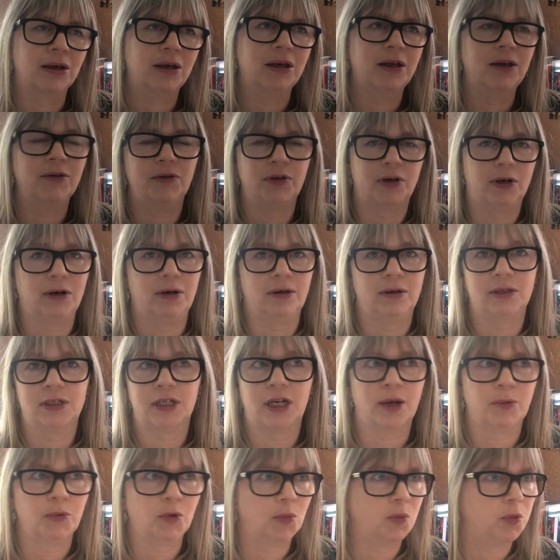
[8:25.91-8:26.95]
given a hard
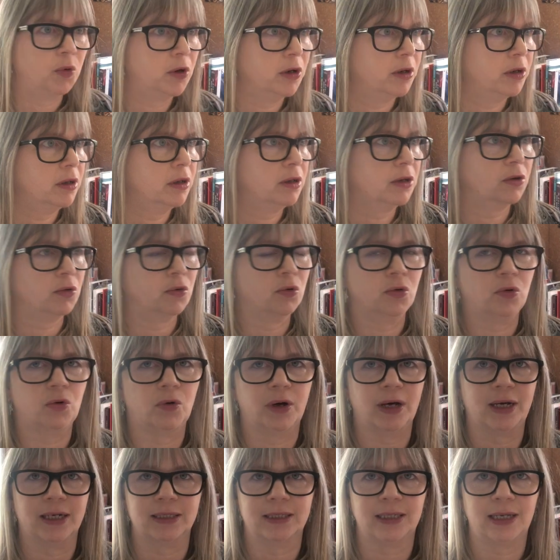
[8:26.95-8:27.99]
time at work,
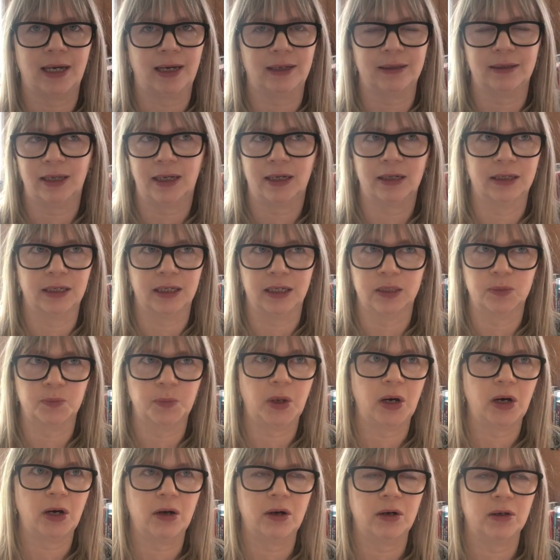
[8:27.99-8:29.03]
or has had that in his
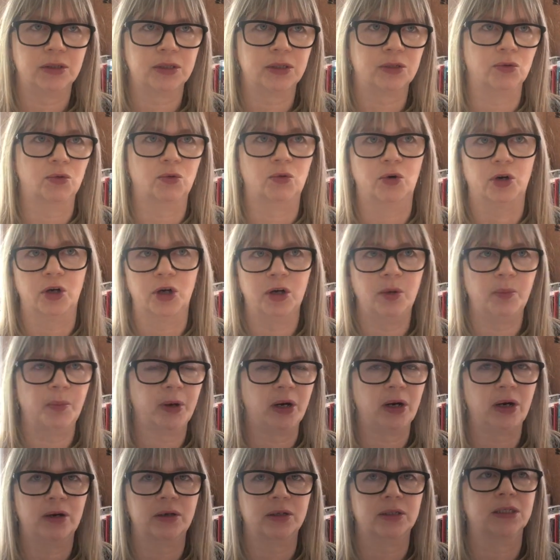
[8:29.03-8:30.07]
past or her
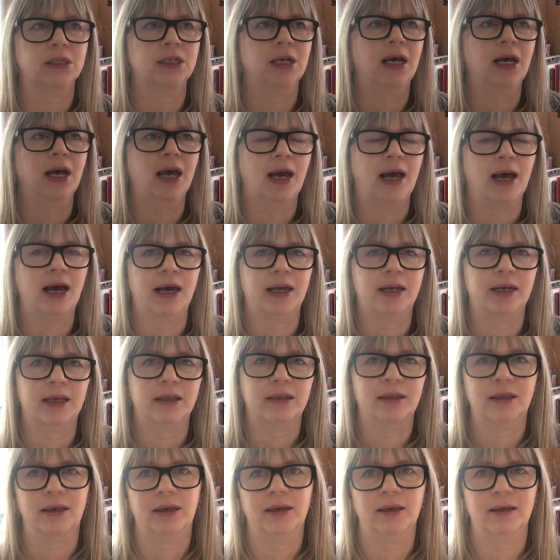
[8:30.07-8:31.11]
past, and I
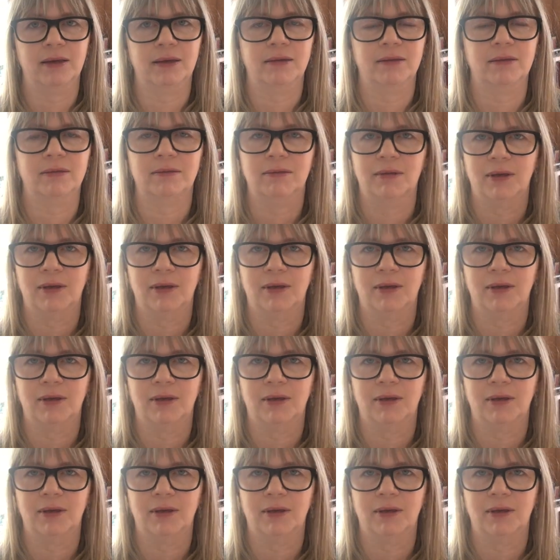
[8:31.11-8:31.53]
think